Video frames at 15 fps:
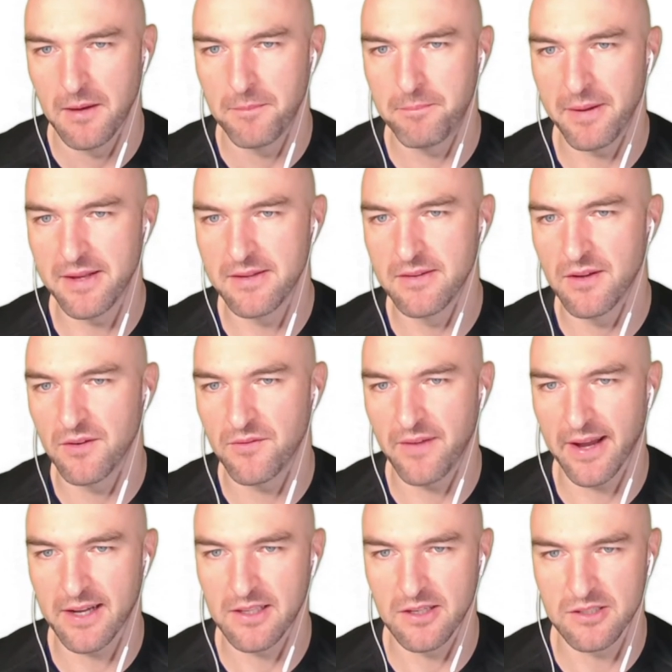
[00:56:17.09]
bin
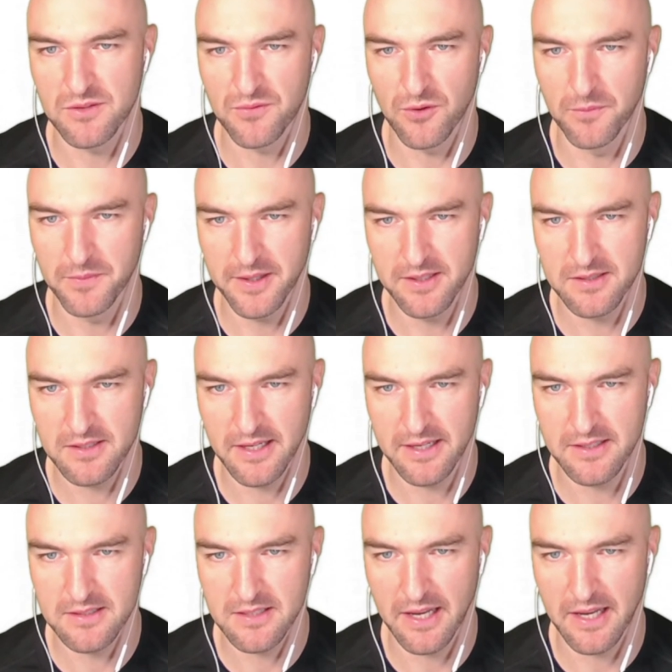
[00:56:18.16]
vectors from distance,